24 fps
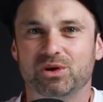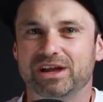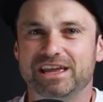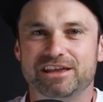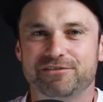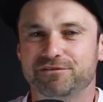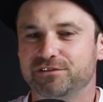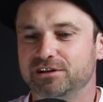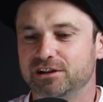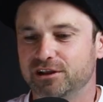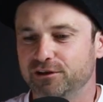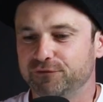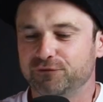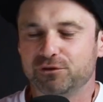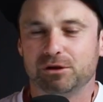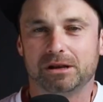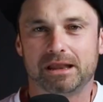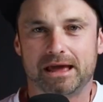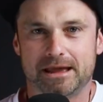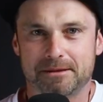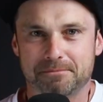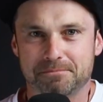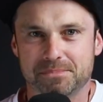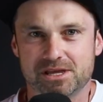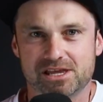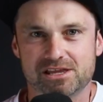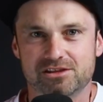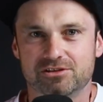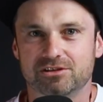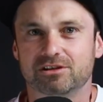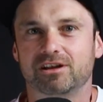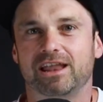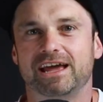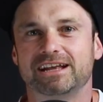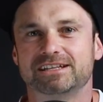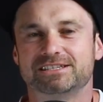or even if you're like me,
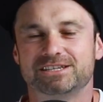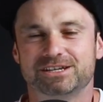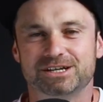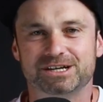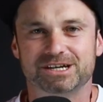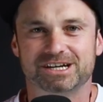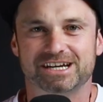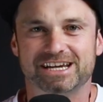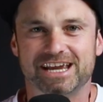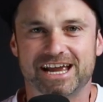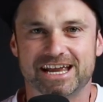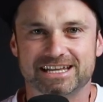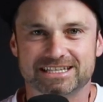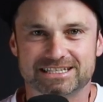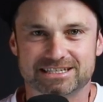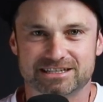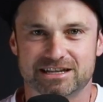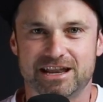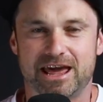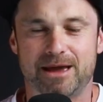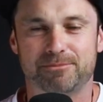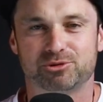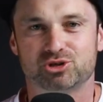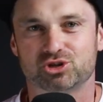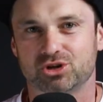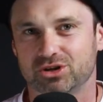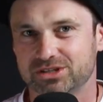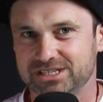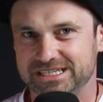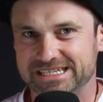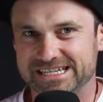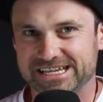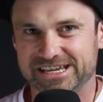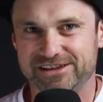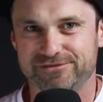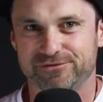you like to create
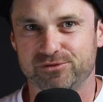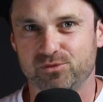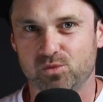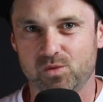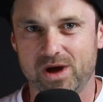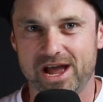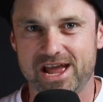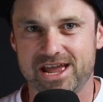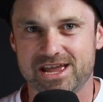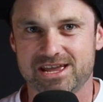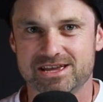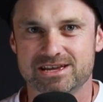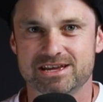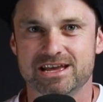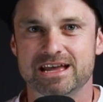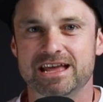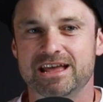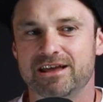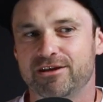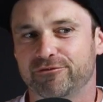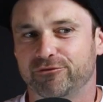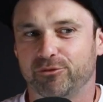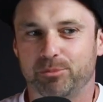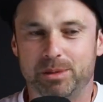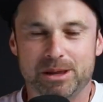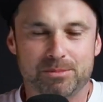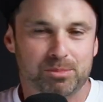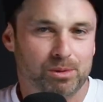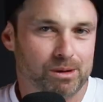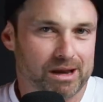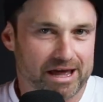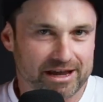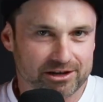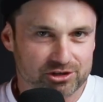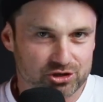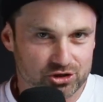snapshots to give away for
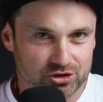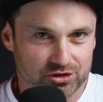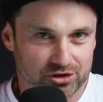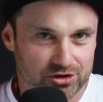people like,